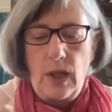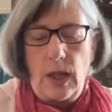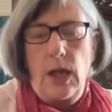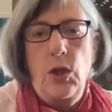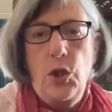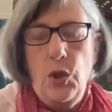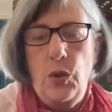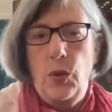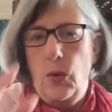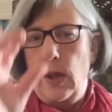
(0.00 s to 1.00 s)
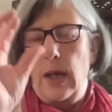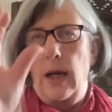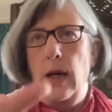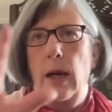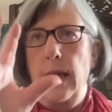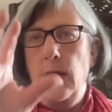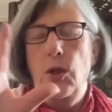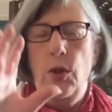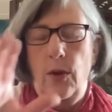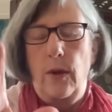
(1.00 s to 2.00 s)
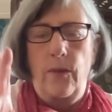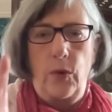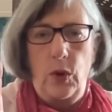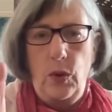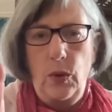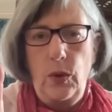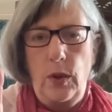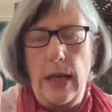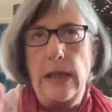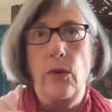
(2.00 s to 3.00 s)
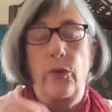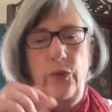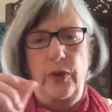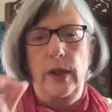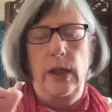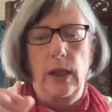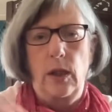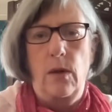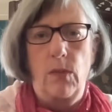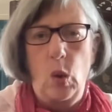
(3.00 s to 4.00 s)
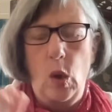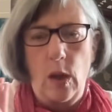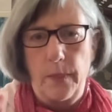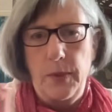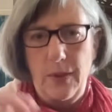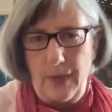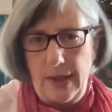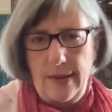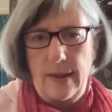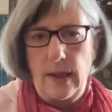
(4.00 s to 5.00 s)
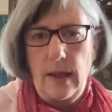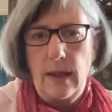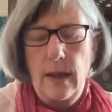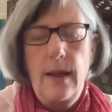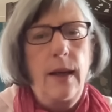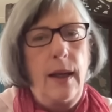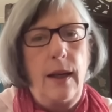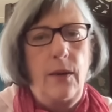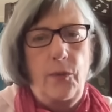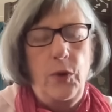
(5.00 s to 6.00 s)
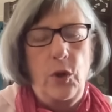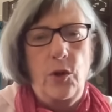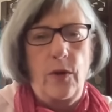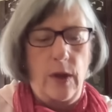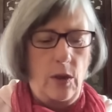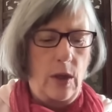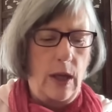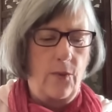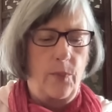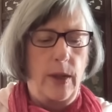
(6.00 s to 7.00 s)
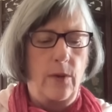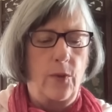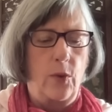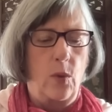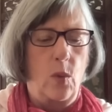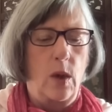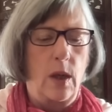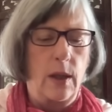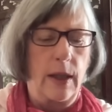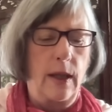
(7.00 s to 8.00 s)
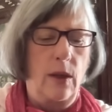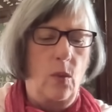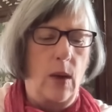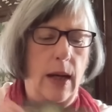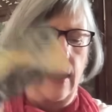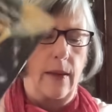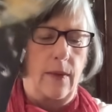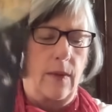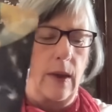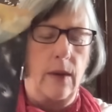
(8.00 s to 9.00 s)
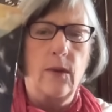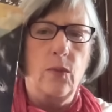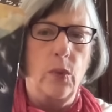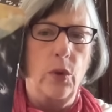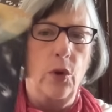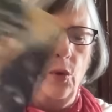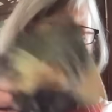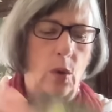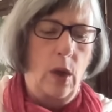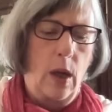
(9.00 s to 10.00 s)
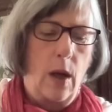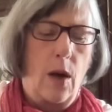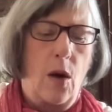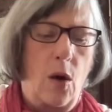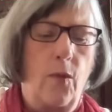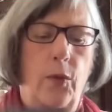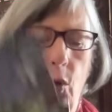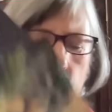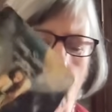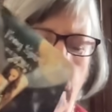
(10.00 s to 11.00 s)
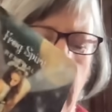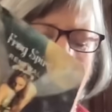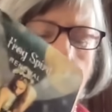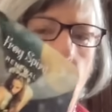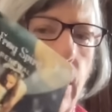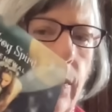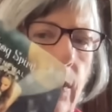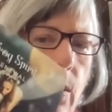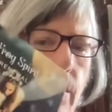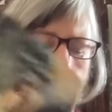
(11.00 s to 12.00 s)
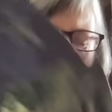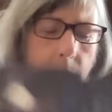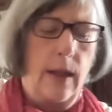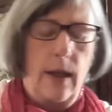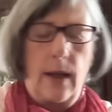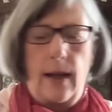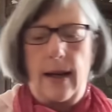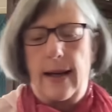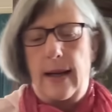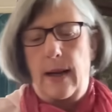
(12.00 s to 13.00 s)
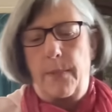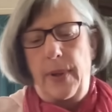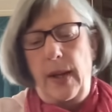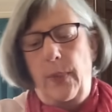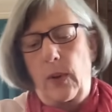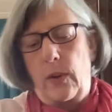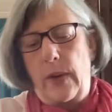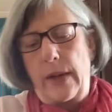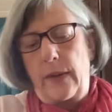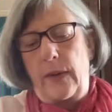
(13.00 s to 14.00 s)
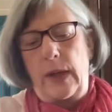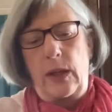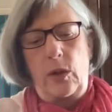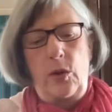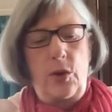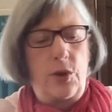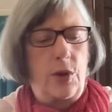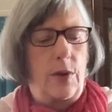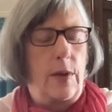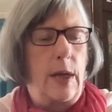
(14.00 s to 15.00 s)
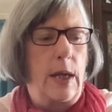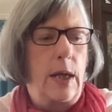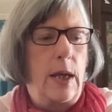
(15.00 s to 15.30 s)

into uh, into the view, and you're feeling a lot more optimistic in the future than you have been for a while. And in a way, it's it's renewal of your power. So many uh, people are under the illusion that